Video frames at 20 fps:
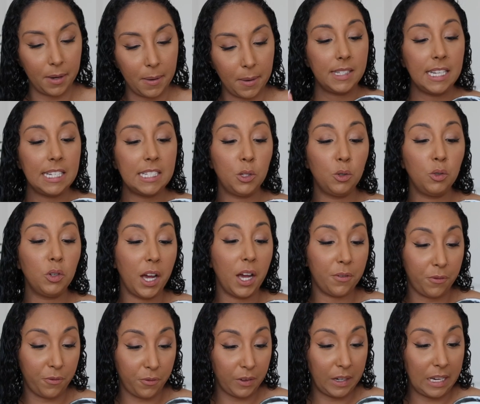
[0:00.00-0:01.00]
It says do
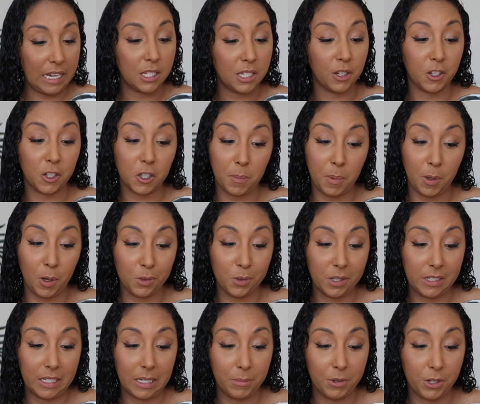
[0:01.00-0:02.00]
not freeze or expose
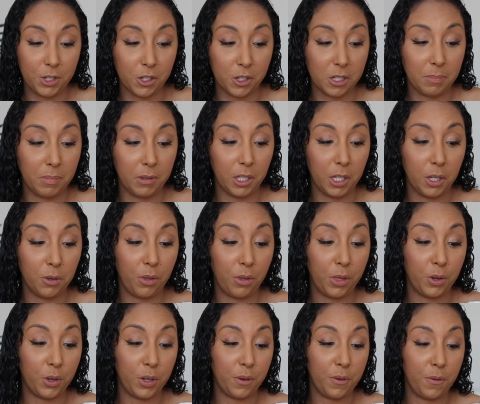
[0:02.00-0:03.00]
in temperatures below
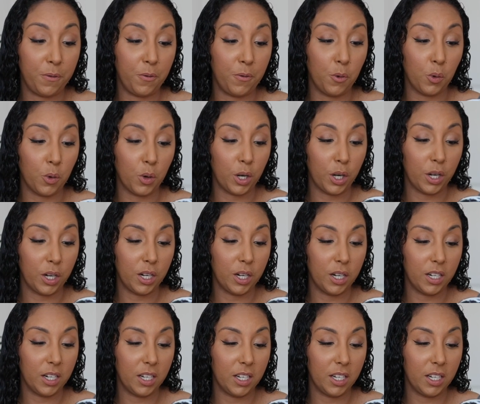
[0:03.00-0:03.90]
34